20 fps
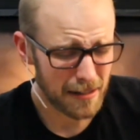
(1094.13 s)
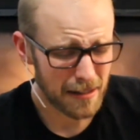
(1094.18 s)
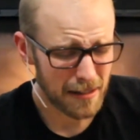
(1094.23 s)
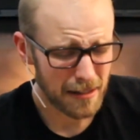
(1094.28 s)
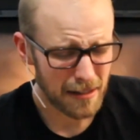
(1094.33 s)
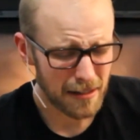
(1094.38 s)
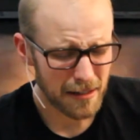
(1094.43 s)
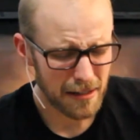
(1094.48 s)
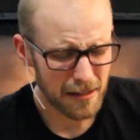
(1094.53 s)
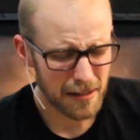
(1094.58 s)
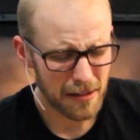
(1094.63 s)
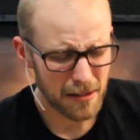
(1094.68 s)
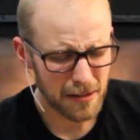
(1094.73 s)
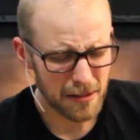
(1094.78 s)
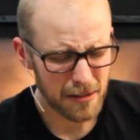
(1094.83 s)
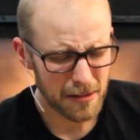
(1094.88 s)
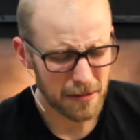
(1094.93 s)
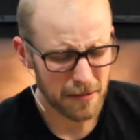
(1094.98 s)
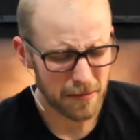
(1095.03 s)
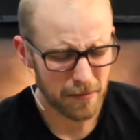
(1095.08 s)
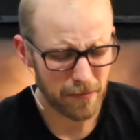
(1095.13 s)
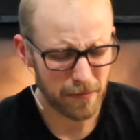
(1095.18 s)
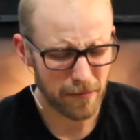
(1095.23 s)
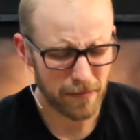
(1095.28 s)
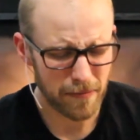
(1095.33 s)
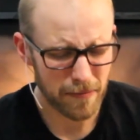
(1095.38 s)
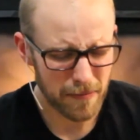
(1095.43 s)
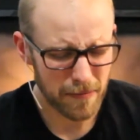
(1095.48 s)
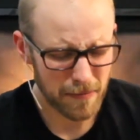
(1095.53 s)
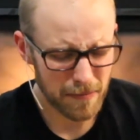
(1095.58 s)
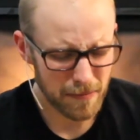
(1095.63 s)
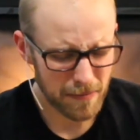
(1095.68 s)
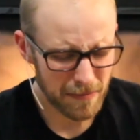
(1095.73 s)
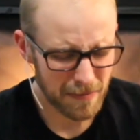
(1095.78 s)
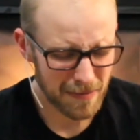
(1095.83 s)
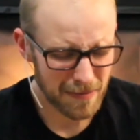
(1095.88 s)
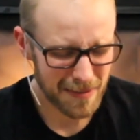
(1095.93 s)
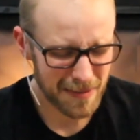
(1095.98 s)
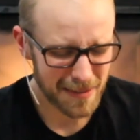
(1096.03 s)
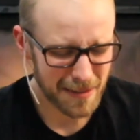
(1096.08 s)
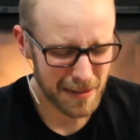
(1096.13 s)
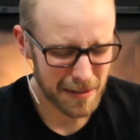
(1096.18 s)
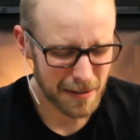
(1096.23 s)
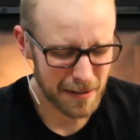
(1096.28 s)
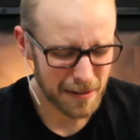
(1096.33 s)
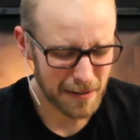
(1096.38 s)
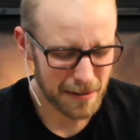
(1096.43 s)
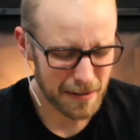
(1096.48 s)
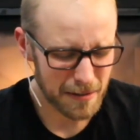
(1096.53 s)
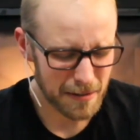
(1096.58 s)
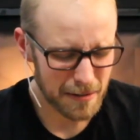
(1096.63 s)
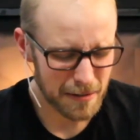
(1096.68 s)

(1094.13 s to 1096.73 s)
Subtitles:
Nobody speaks.